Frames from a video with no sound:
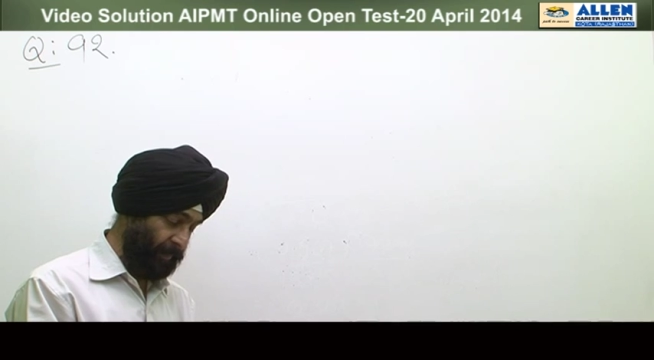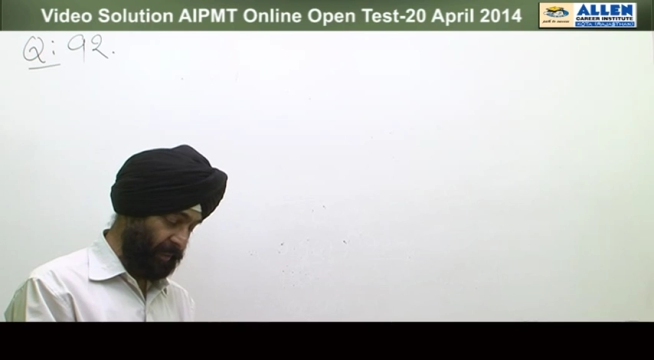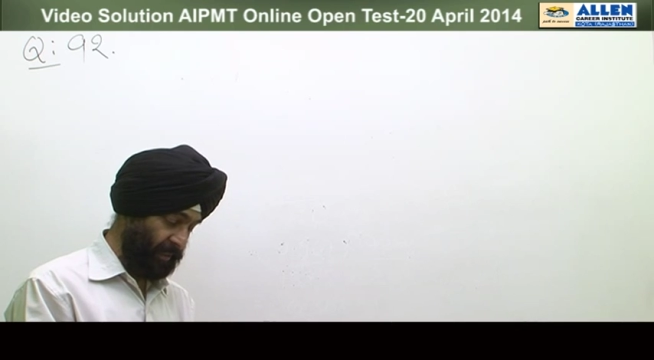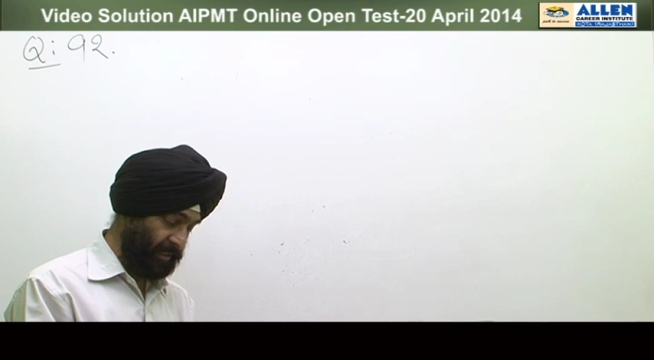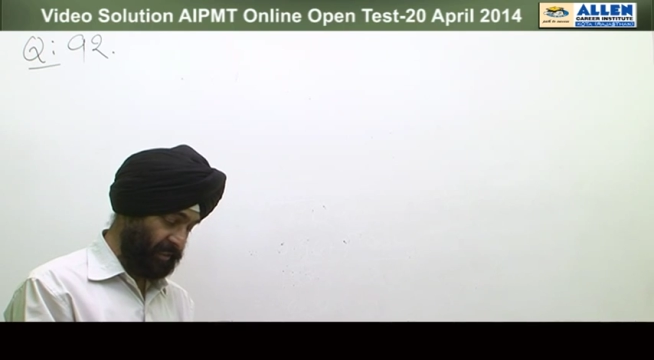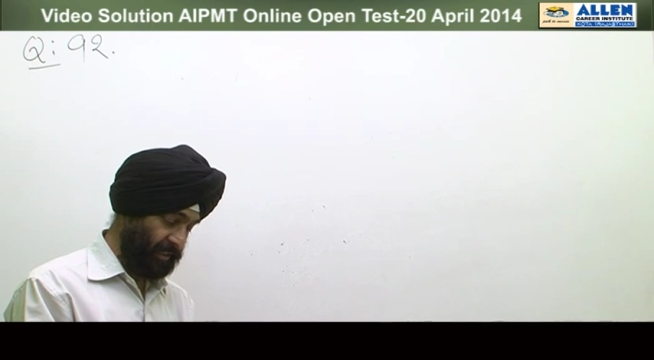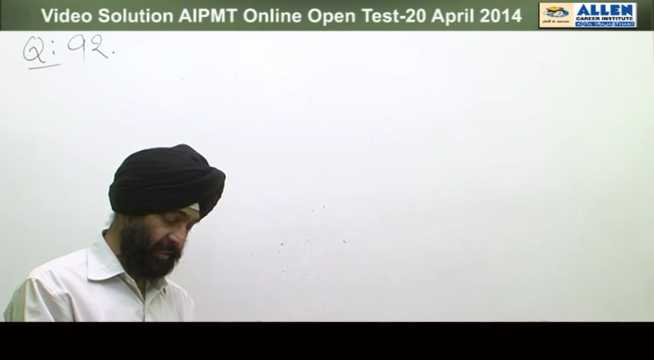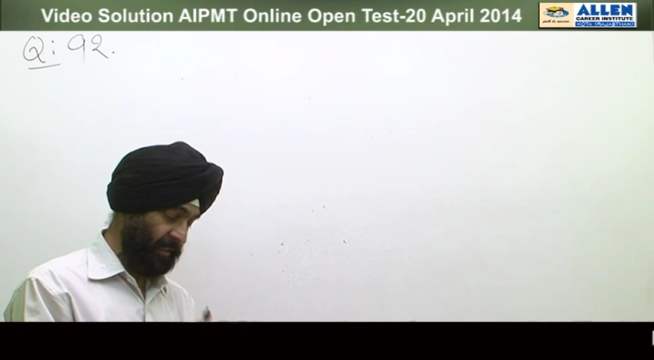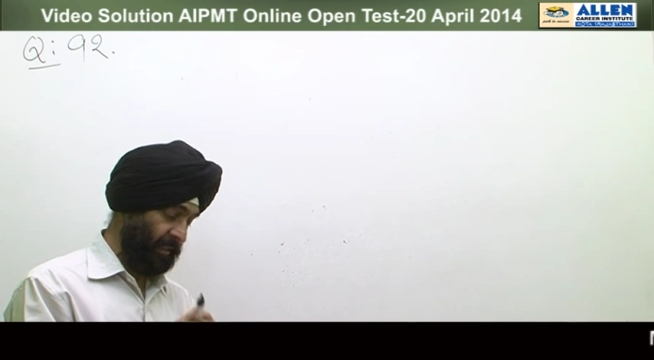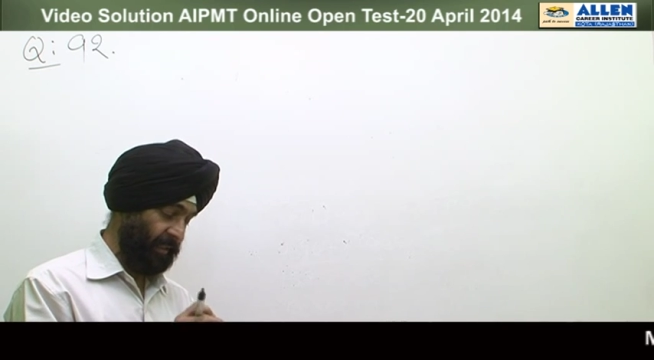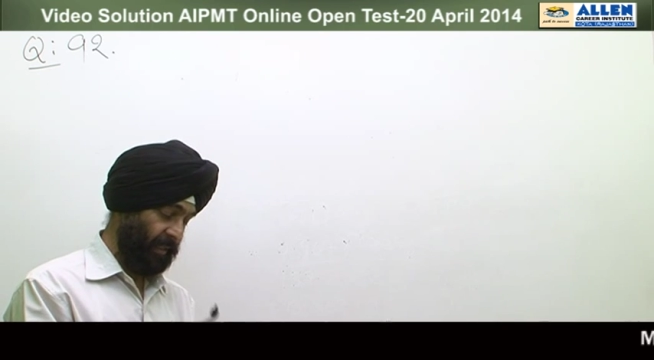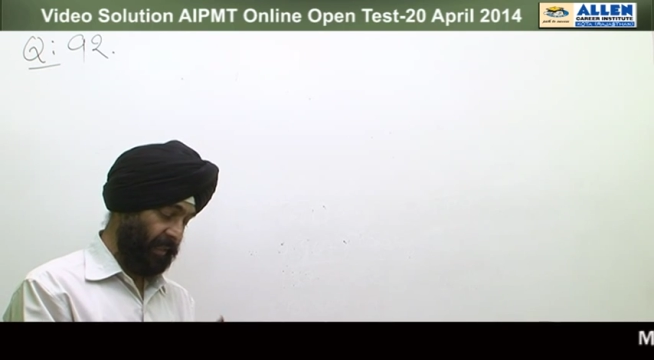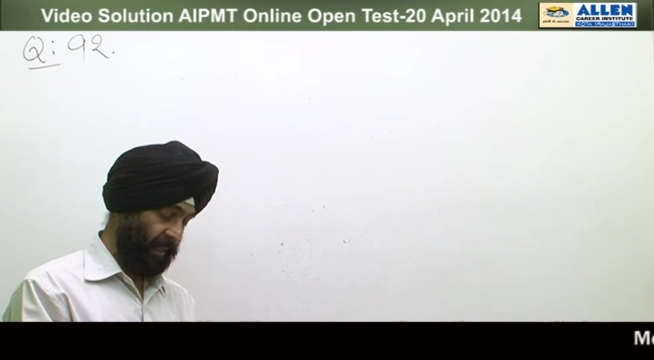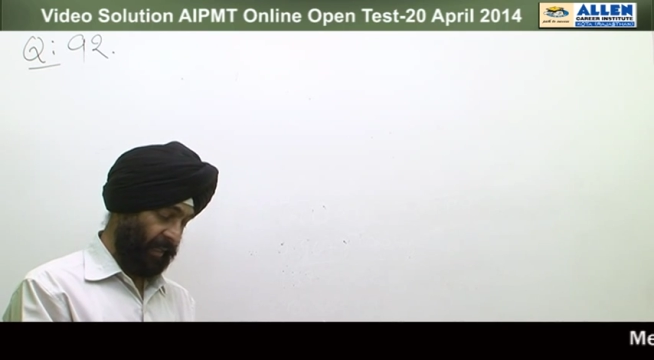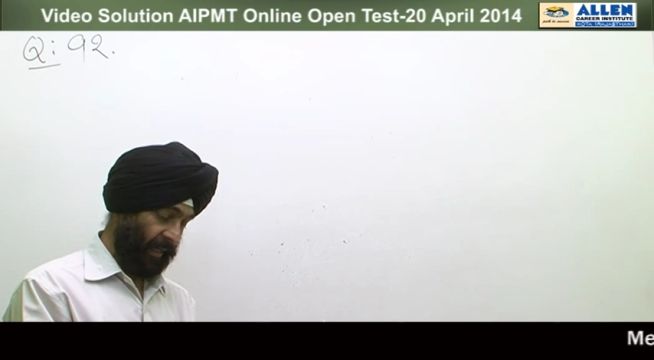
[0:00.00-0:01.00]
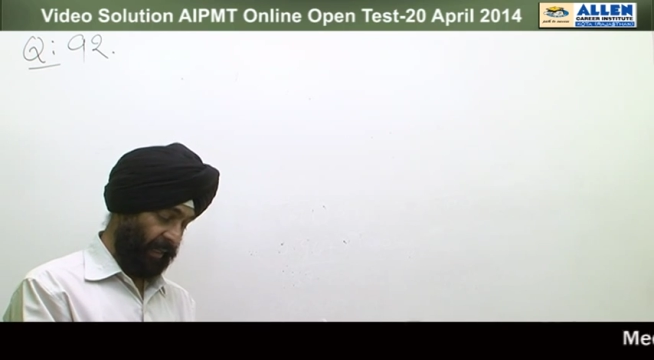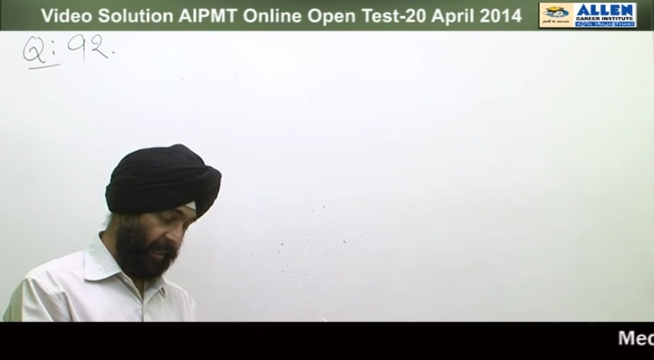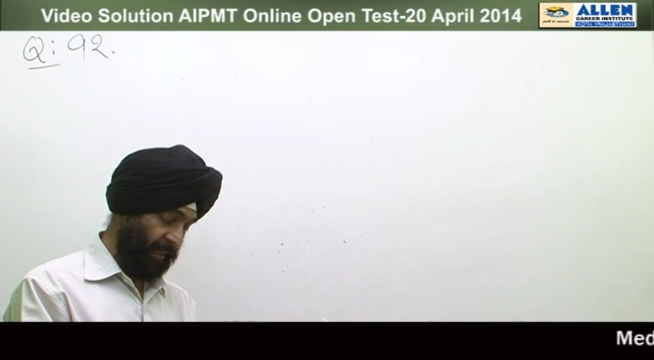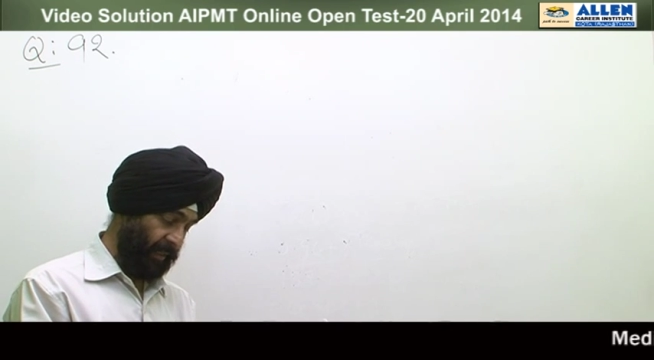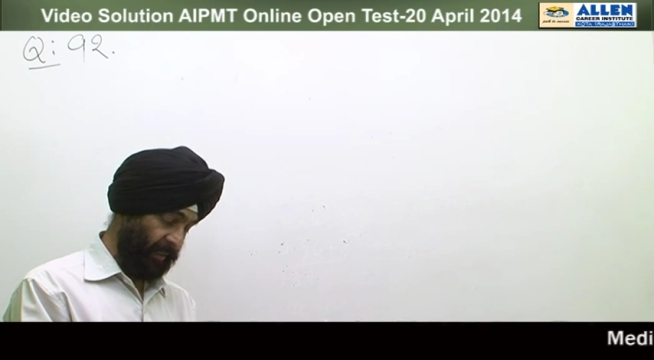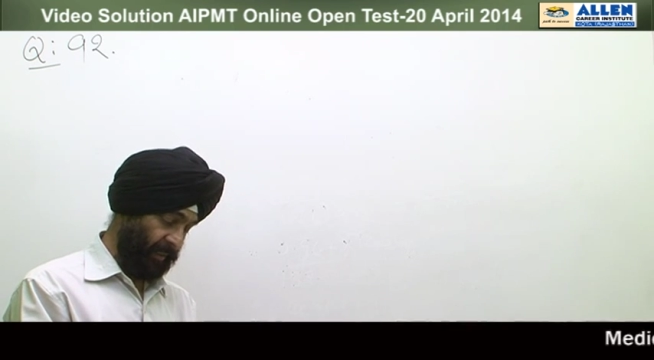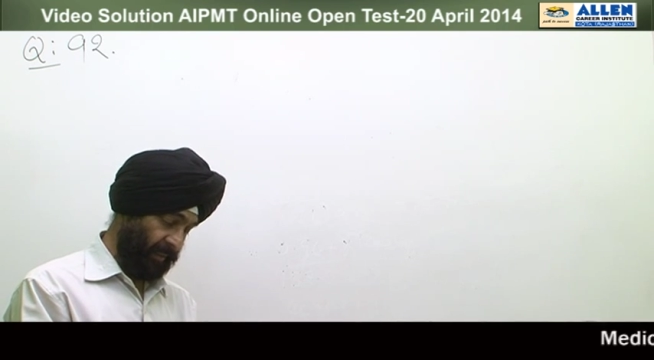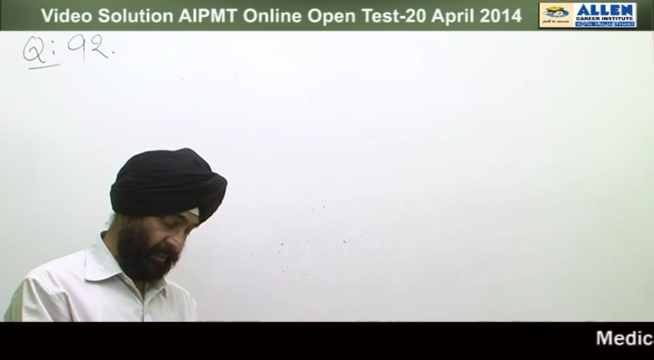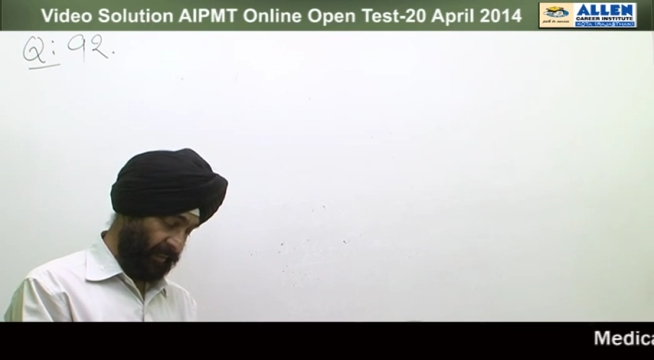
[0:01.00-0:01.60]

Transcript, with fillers: b c in